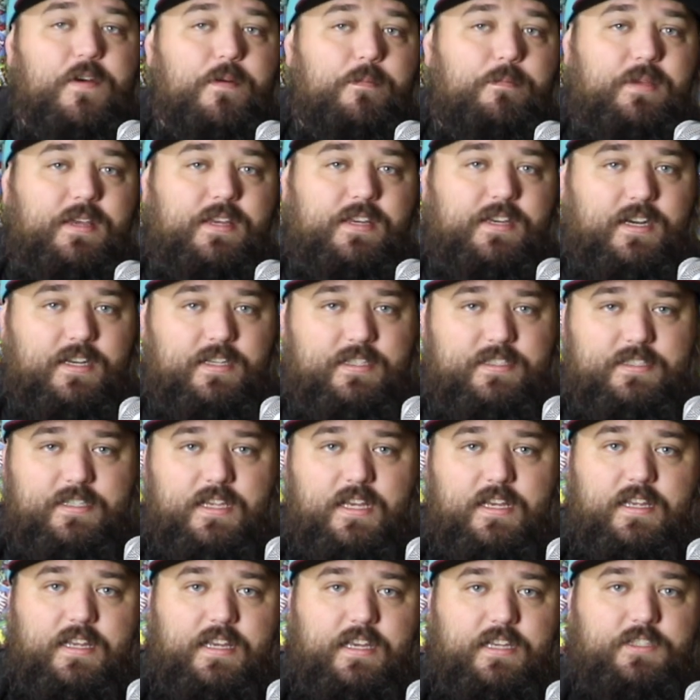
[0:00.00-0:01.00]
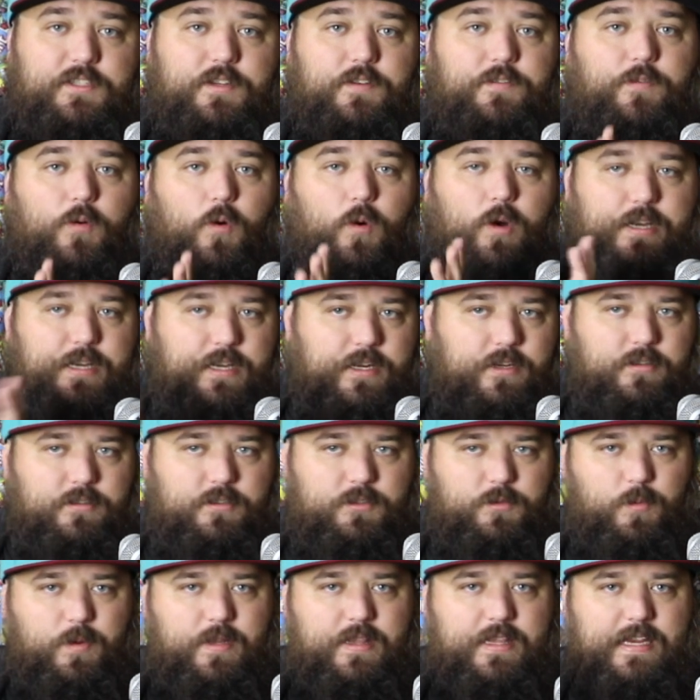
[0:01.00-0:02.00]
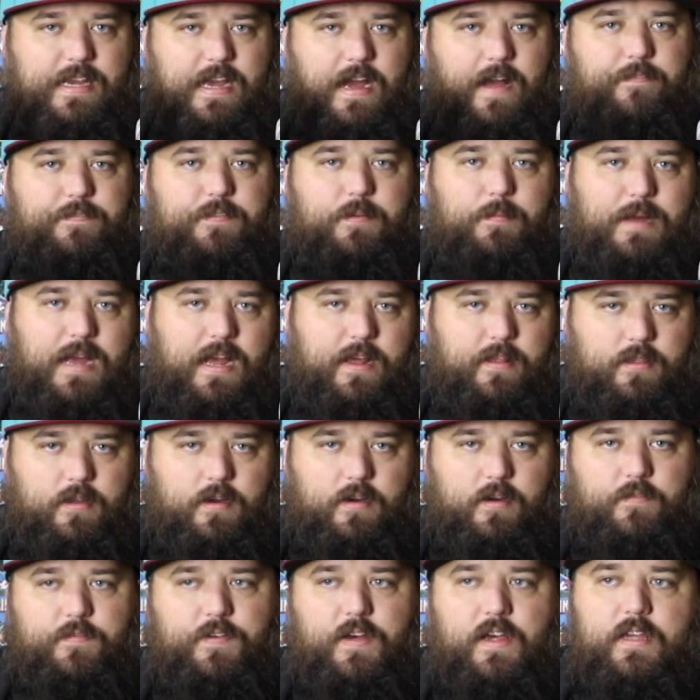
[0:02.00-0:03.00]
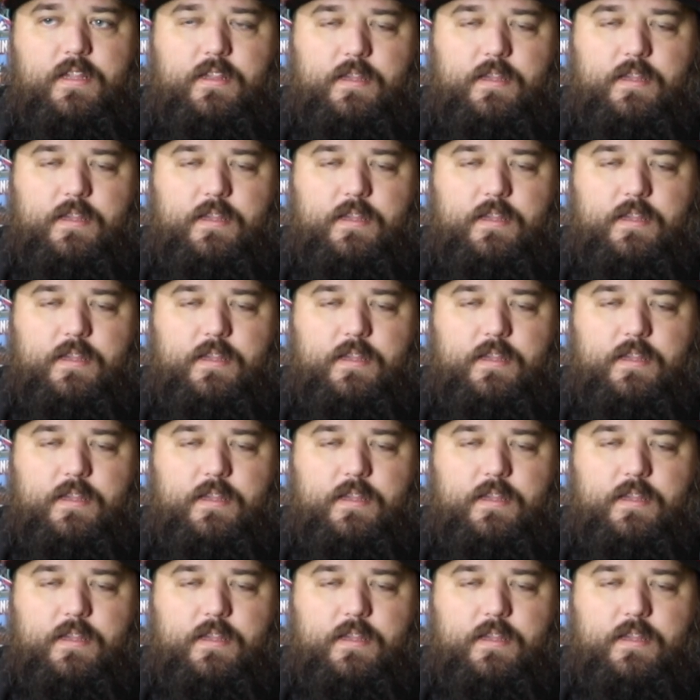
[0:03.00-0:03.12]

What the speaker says: because issue 4 deals with the aftermath of